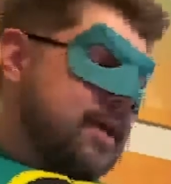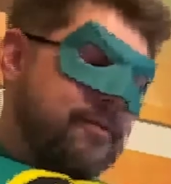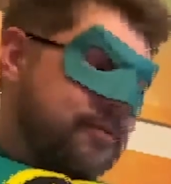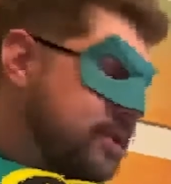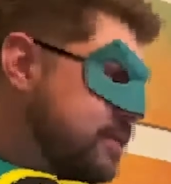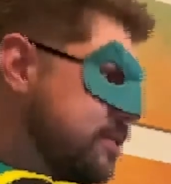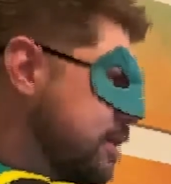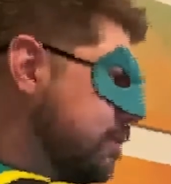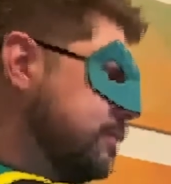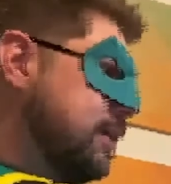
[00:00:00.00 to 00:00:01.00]
every
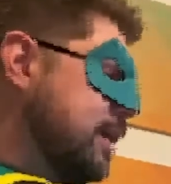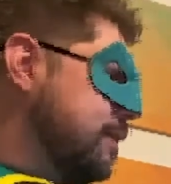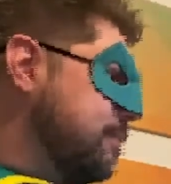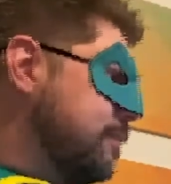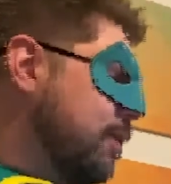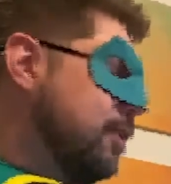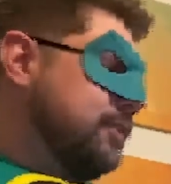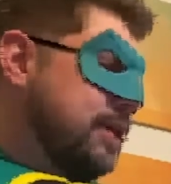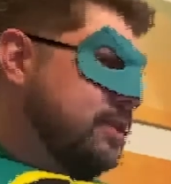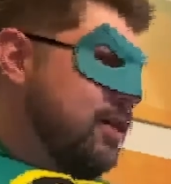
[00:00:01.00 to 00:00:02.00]
single day, all
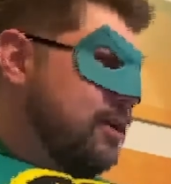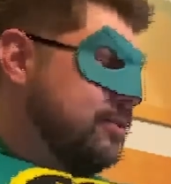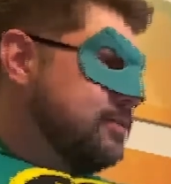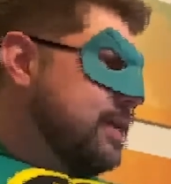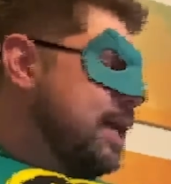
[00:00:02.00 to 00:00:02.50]
day long.